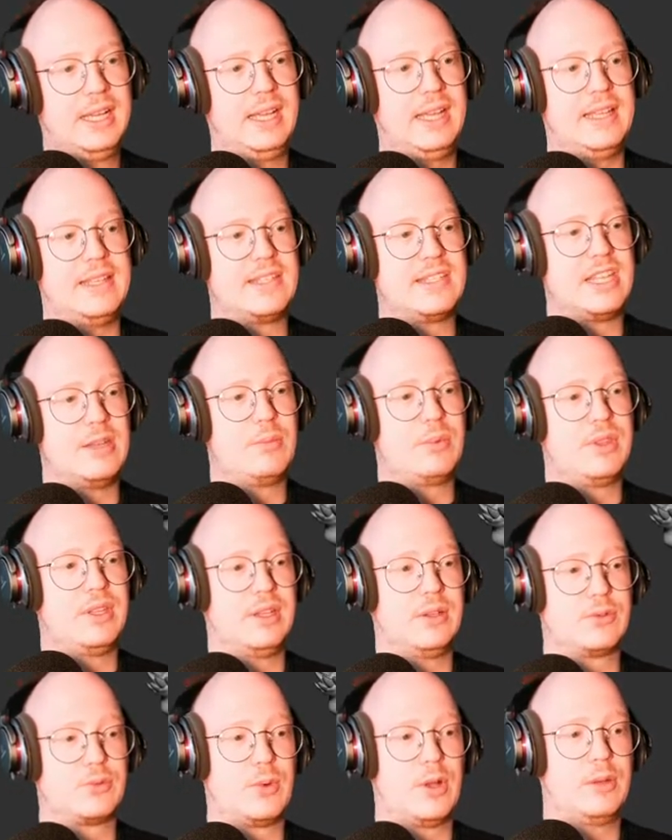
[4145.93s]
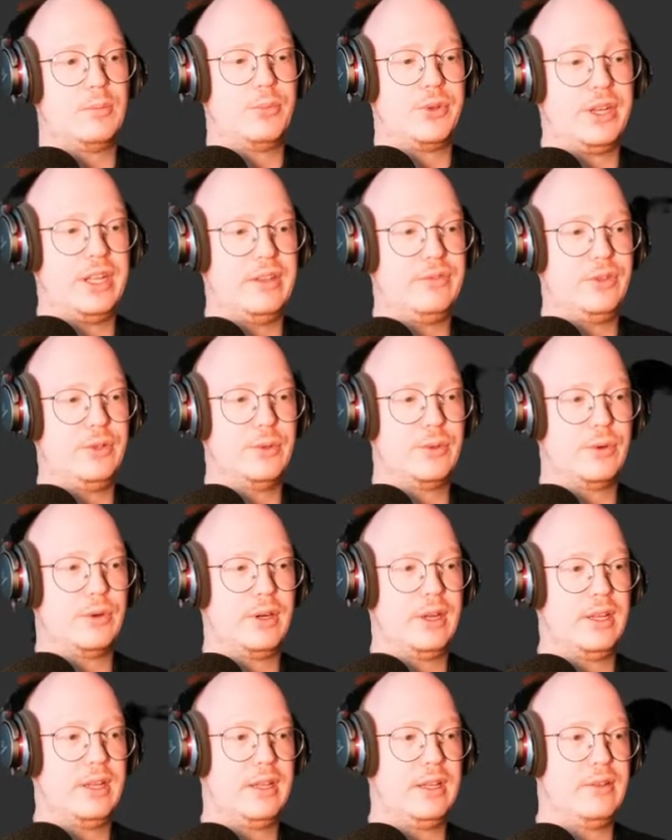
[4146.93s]
Uh, same thing as well, but if you're
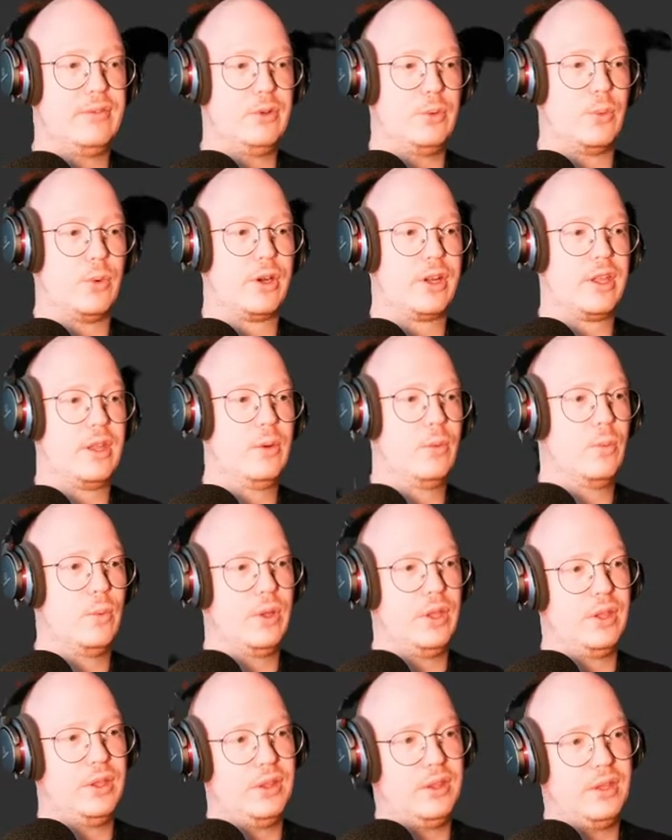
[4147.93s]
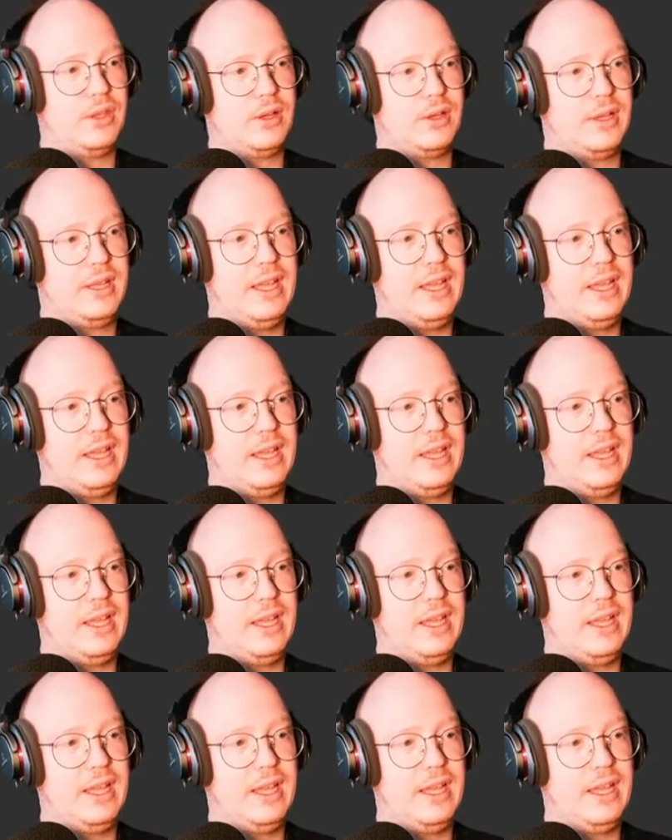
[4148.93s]
a, uh, if you're working with uh,